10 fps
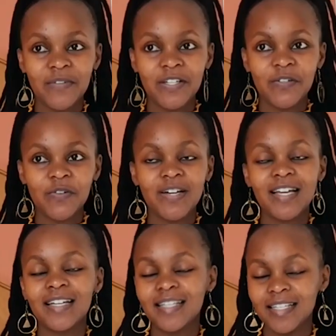video
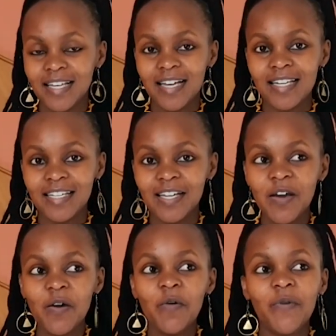like this early
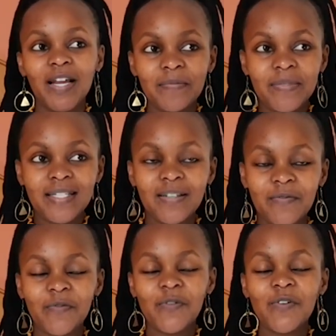while I'm still
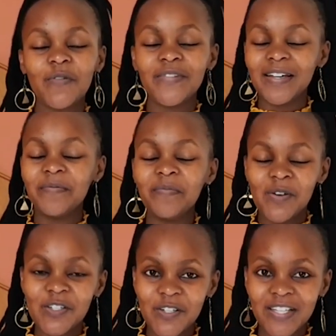full of the
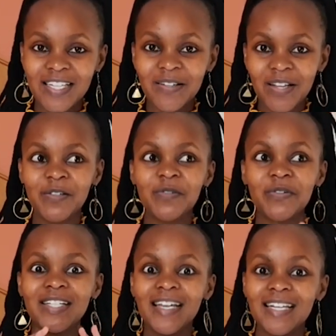emotions, so that you
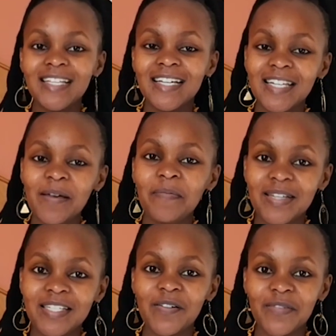could get the clear
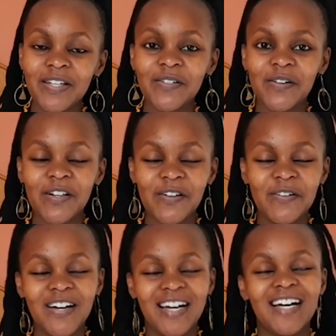picture of it all.